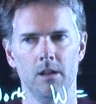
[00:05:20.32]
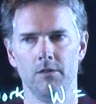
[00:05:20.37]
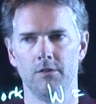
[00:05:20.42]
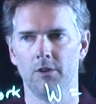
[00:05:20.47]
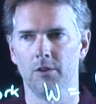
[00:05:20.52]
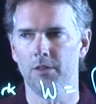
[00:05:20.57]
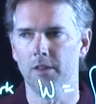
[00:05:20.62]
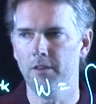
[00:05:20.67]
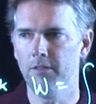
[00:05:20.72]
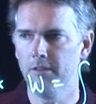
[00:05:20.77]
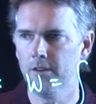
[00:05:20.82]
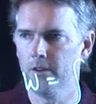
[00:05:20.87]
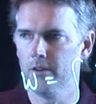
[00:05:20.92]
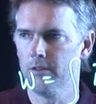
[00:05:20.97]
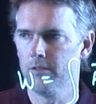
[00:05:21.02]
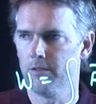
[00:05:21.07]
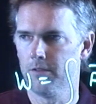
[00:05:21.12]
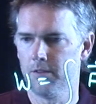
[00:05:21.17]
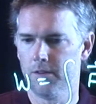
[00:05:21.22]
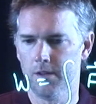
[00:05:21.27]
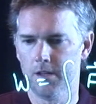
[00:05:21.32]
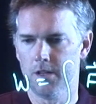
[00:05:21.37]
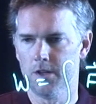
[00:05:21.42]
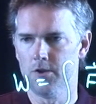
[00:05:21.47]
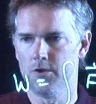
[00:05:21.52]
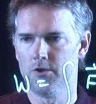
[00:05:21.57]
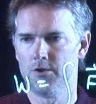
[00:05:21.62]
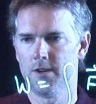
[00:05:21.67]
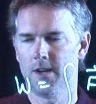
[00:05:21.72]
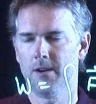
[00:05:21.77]
so this is,
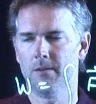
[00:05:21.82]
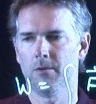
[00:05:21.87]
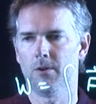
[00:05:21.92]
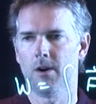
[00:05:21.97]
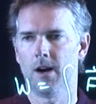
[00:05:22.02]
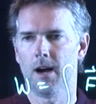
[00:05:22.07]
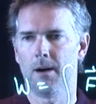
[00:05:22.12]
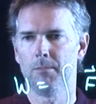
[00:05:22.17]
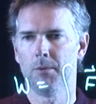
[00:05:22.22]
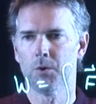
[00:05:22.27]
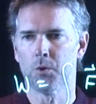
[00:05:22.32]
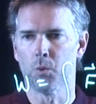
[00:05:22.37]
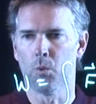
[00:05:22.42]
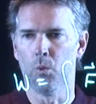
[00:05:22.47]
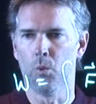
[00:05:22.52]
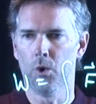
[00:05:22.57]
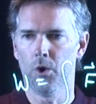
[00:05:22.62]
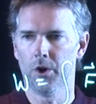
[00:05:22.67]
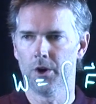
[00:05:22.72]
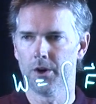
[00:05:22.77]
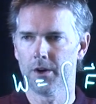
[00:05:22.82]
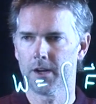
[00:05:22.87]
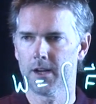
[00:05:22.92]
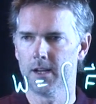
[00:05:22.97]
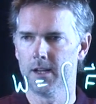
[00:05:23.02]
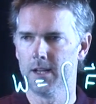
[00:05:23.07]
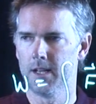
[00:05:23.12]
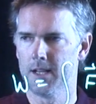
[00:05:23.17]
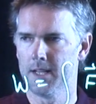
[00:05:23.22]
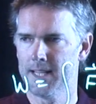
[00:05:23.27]
in general, how much
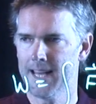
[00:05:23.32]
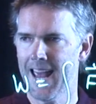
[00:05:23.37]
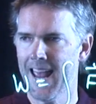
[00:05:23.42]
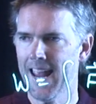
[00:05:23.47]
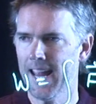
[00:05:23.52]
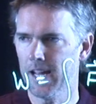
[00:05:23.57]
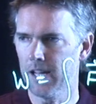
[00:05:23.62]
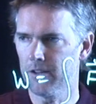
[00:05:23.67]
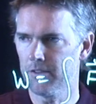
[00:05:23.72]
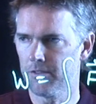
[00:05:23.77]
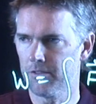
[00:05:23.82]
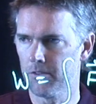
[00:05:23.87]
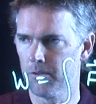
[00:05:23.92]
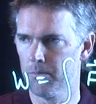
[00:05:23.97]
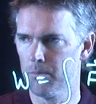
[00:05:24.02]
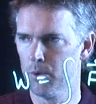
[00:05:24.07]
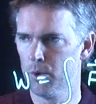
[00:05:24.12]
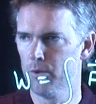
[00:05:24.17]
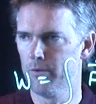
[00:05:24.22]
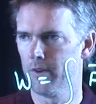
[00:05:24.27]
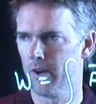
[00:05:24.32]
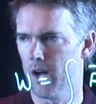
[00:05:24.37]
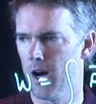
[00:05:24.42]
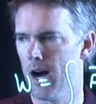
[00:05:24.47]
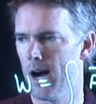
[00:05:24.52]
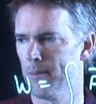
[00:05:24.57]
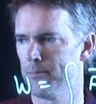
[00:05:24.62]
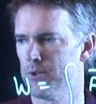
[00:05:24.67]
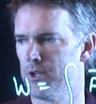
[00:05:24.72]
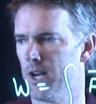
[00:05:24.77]
work it takes to move an
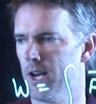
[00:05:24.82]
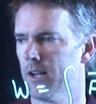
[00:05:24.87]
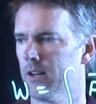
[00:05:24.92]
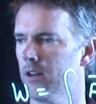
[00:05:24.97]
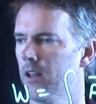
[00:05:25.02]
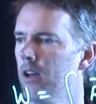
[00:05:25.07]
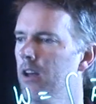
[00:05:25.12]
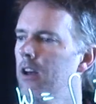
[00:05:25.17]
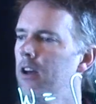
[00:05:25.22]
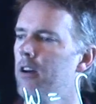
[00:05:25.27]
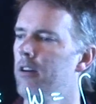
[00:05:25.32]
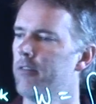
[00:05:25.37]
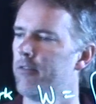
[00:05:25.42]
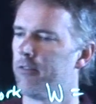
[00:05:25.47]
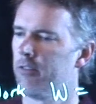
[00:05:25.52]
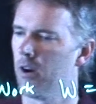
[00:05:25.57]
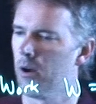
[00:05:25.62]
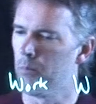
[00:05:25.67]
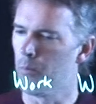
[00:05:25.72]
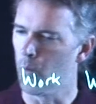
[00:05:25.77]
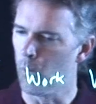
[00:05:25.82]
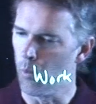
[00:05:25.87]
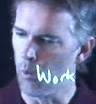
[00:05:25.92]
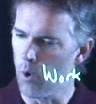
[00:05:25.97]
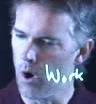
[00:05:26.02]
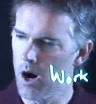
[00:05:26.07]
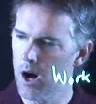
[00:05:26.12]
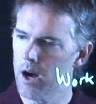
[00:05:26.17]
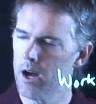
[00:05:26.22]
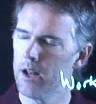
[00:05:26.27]
object from
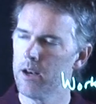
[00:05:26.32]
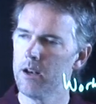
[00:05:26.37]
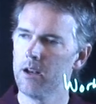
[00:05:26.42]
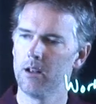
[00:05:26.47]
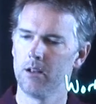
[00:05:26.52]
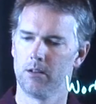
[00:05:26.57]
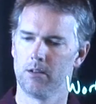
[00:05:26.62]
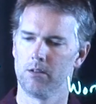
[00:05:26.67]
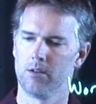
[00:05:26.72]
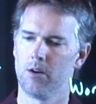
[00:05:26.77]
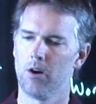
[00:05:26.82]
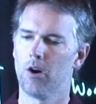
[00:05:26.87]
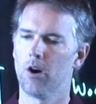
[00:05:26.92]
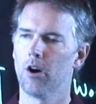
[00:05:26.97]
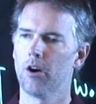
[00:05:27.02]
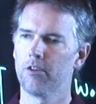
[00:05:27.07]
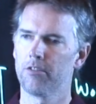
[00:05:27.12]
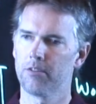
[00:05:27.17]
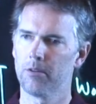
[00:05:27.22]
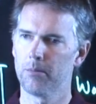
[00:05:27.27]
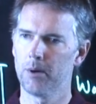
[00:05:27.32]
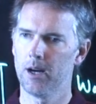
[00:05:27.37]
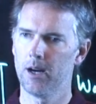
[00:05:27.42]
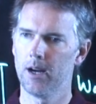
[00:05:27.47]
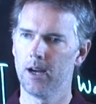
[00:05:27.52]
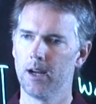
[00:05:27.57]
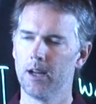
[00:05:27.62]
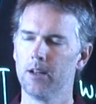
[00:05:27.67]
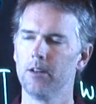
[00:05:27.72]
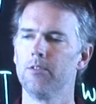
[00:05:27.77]
one R sub
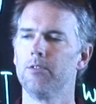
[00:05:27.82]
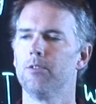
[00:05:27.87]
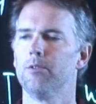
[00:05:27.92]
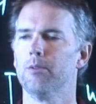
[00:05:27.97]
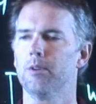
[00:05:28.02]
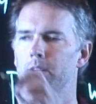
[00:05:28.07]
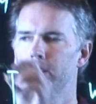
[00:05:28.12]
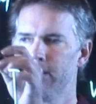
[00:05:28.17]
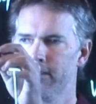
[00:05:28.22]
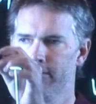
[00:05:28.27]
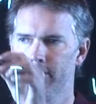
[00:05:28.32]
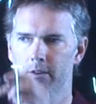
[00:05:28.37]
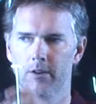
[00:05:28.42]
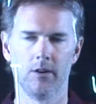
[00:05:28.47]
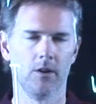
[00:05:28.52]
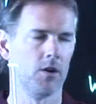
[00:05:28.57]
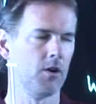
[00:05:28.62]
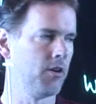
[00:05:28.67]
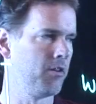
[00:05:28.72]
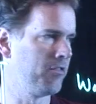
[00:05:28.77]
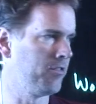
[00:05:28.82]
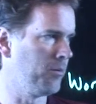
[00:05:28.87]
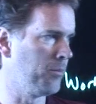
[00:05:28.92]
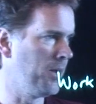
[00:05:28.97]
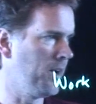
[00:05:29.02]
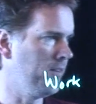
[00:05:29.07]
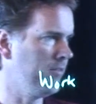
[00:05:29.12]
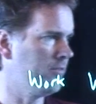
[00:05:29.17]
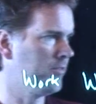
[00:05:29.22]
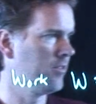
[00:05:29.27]
i to a different R sub
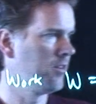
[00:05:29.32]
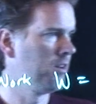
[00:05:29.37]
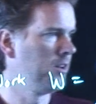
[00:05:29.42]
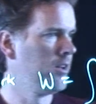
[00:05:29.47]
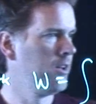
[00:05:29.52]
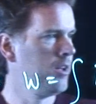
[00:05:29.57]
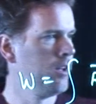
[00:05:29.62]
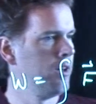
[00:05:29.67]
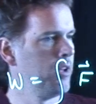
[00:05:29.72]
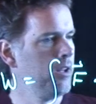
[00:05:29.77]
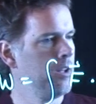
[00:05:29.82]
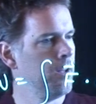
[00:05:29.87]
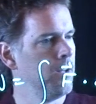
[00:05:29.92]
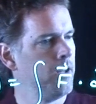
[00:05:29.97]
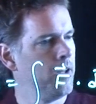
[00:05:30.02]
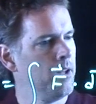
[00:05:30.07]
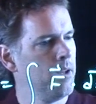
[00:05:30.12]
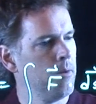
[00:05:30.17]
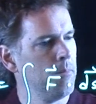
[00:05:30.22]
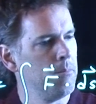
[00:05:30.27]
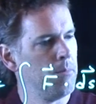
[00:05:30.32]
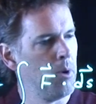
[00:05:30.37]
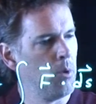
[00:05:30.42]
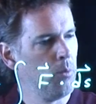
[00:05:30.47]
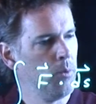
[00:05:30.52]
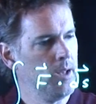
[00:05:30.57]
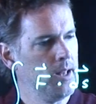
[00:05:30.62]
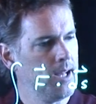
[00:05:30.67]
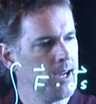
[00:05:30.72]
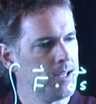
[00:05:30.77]
f. But
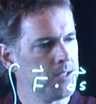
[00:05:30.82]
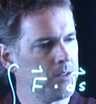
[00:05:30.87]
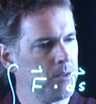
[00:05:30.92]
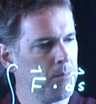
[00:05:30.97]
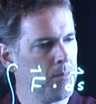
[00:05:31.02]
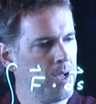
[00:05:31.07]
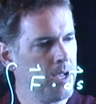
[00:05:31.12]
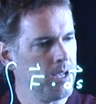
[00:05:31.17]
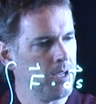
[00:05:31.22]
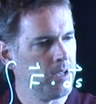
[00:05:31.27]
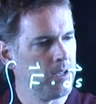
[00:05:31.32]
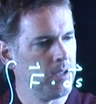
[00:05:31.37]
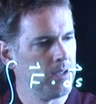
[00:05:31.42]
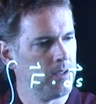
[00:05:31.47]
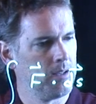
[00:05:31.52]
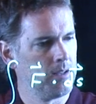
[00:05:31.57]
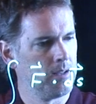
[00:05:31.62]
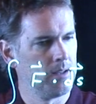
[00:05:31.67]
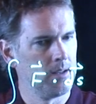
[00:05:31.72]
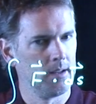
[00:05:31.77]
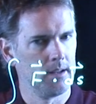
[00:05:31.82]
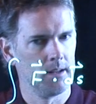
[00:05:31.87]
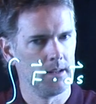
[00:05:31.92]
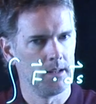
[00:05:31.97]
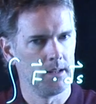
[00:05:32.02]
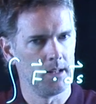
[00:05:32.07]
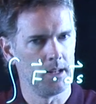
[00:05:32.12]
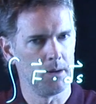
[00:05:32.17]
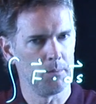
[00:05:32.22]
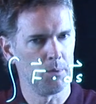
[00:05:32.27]
we like to make
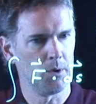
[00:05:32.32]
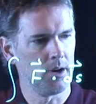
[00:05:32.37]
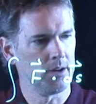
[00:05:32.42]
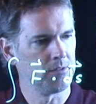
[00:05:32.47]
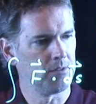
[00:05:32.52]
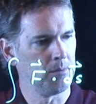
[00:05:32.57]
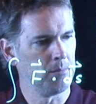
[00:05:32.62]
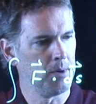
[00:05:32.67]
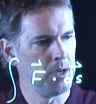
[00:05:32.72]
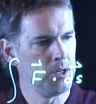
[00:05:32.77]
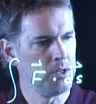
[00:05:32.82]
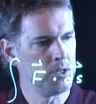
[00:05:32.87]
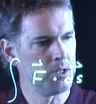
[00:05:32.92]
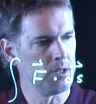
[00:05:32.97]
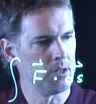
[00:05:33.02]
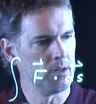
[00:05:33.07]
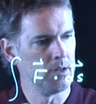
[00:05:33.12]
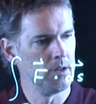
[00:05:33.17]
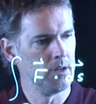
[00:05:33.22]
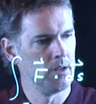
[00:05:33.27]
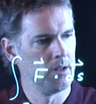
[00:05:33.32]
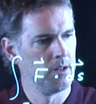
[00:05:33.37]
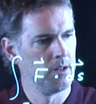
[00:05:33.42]
an approximation